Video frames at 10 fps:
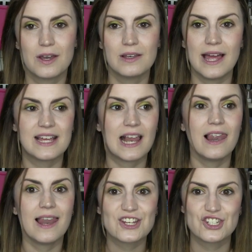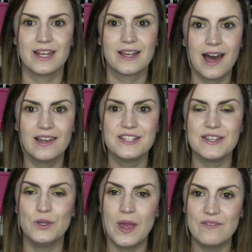like clashing colours
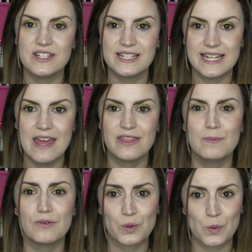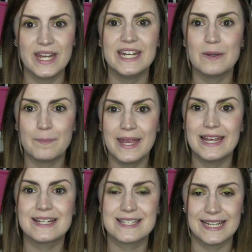if you ever did get them of green and
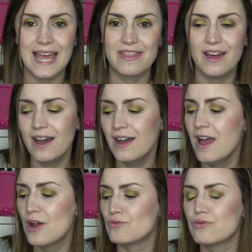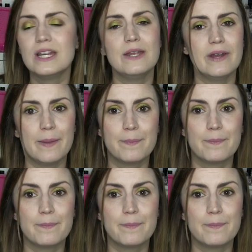pink together. Really, really